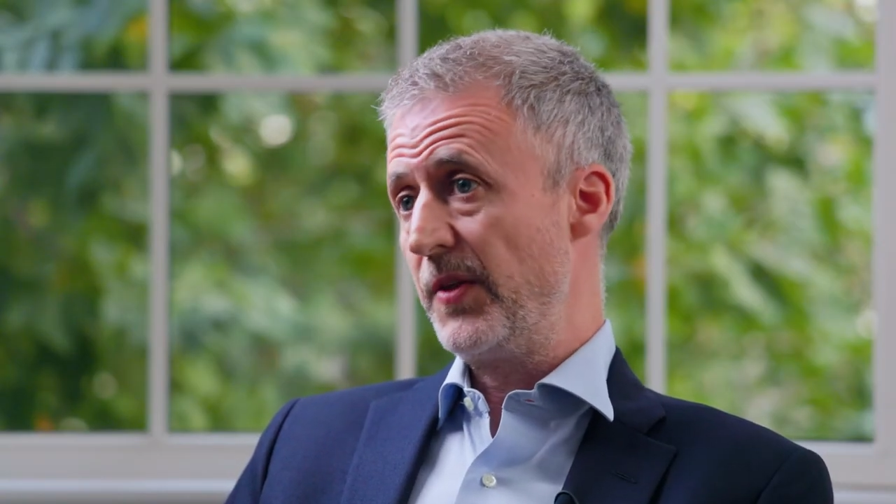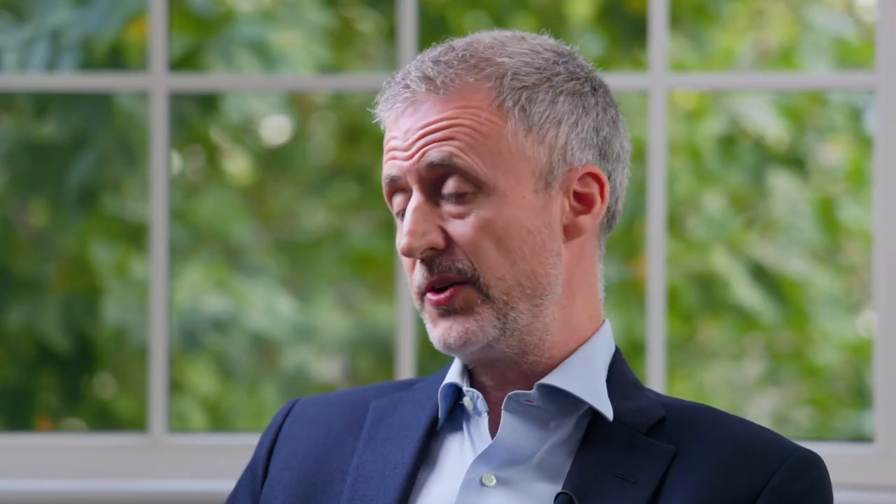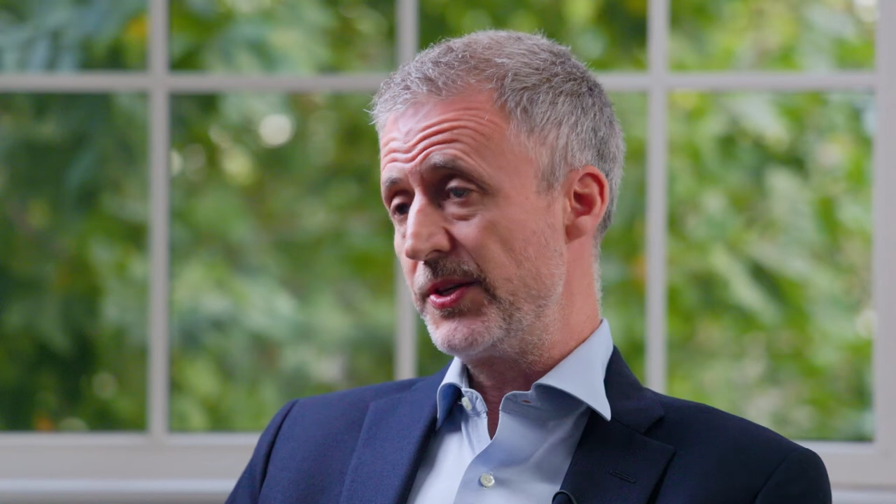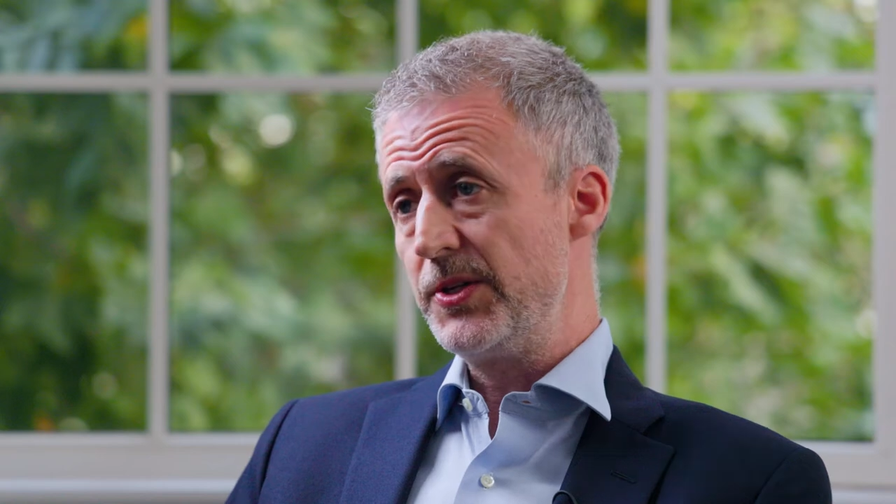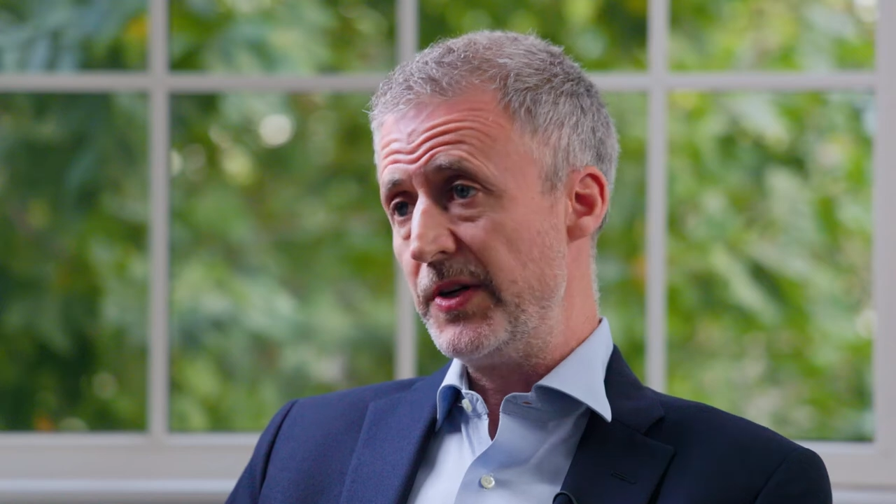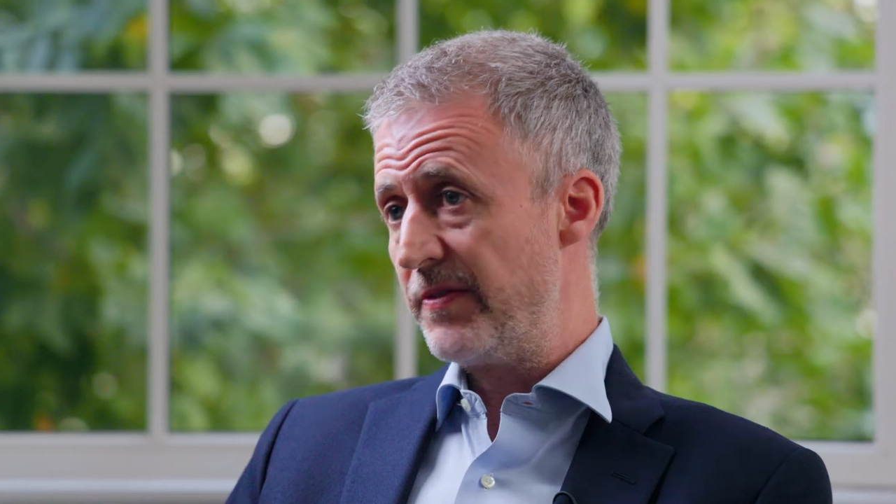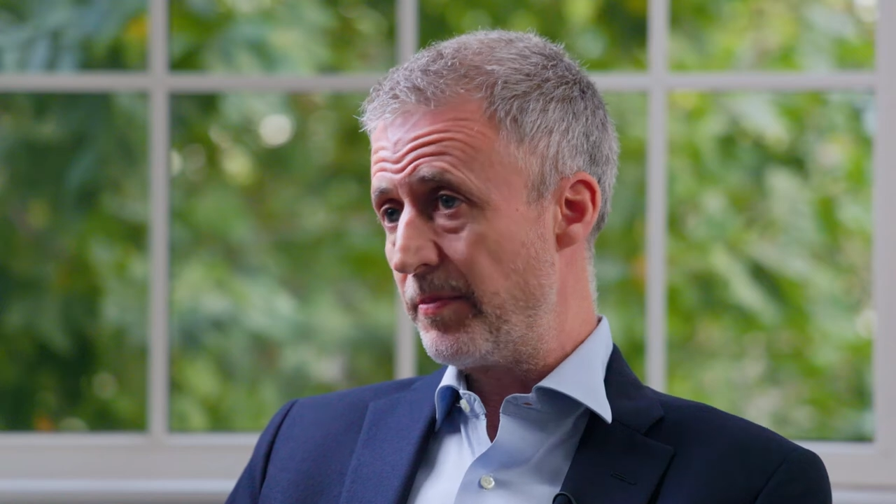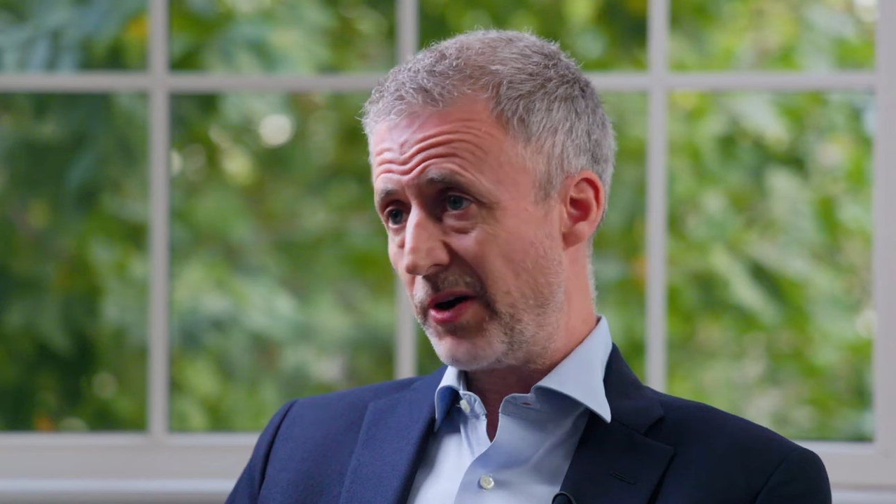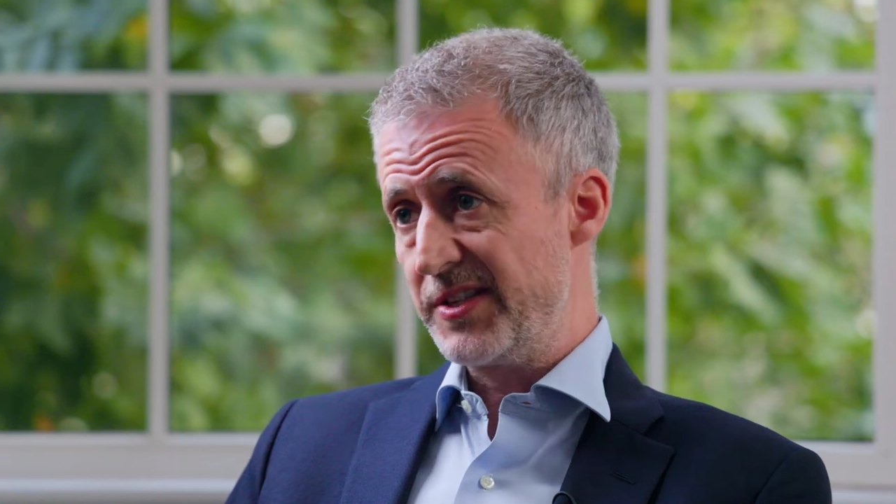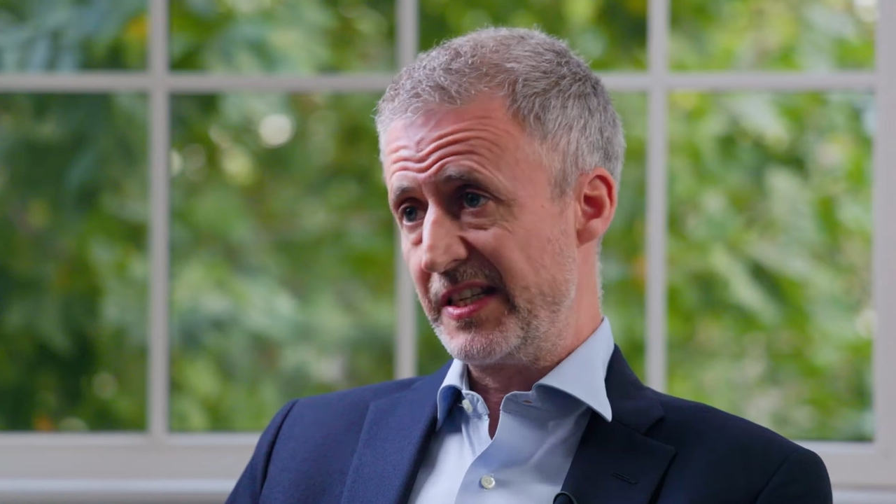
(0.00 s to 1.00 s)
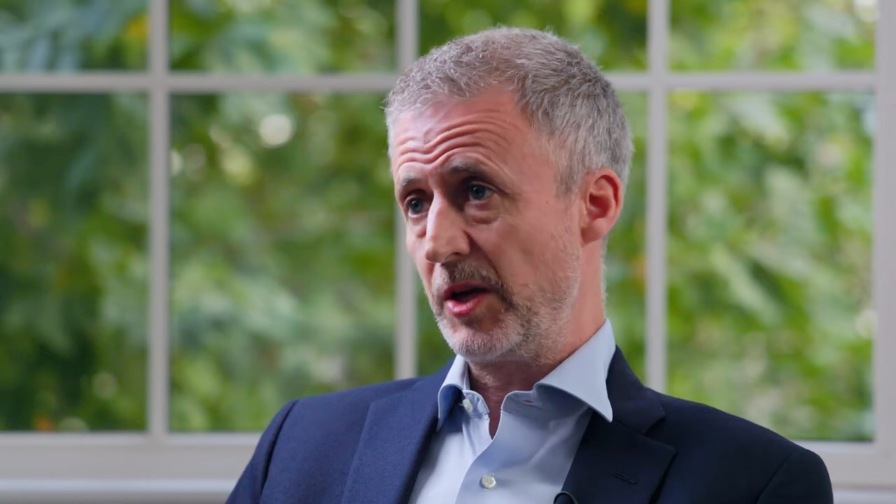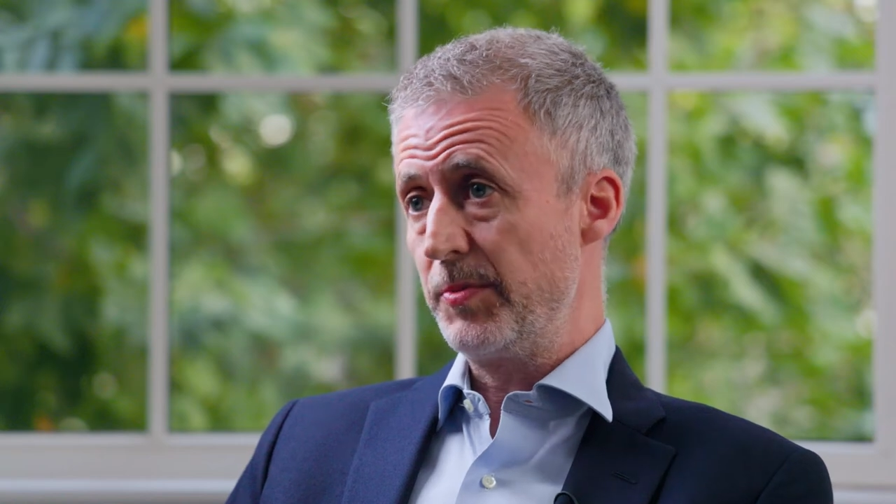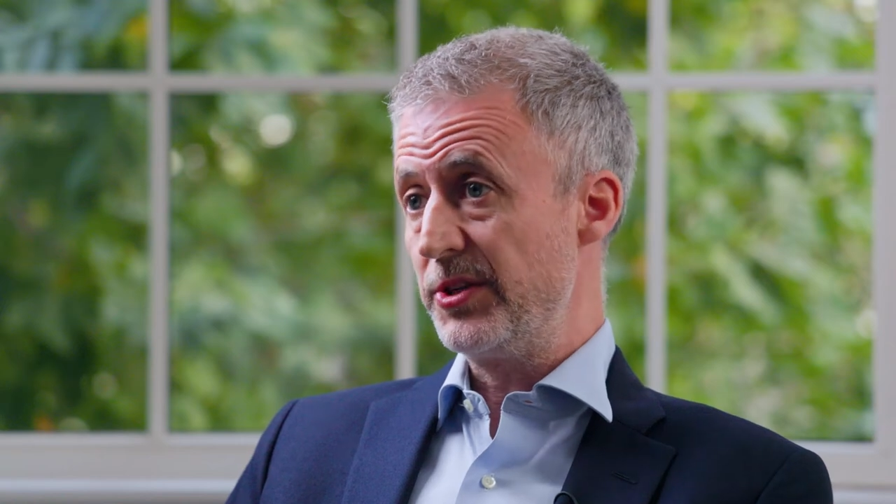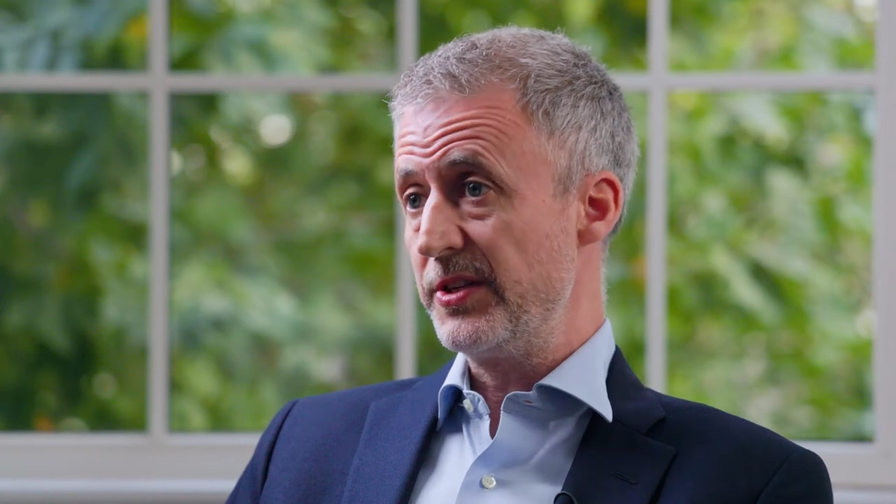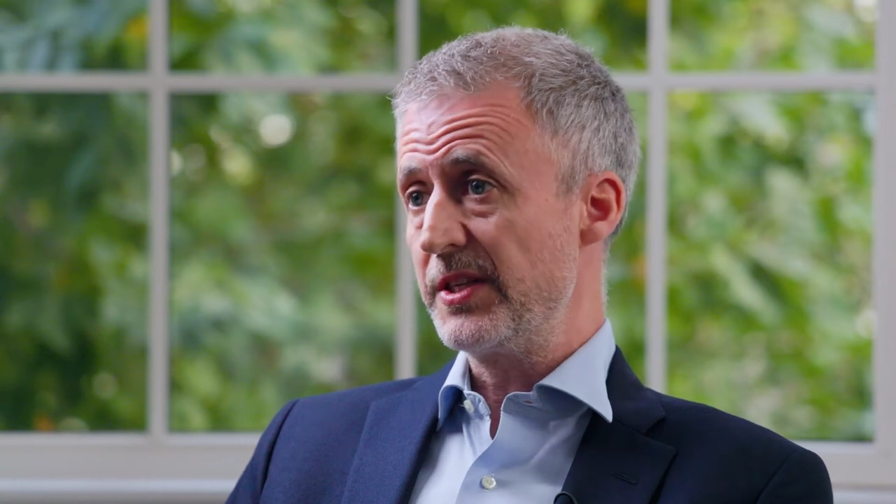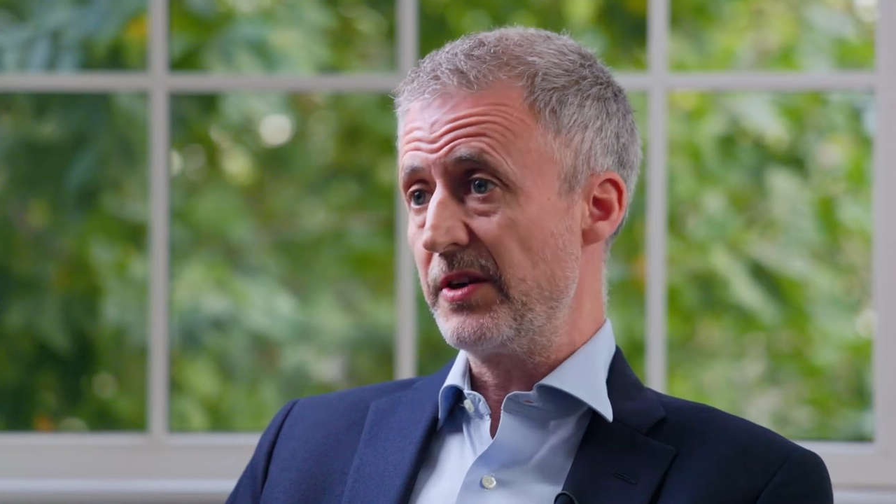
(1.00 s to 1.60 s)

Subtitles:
Those are two different process options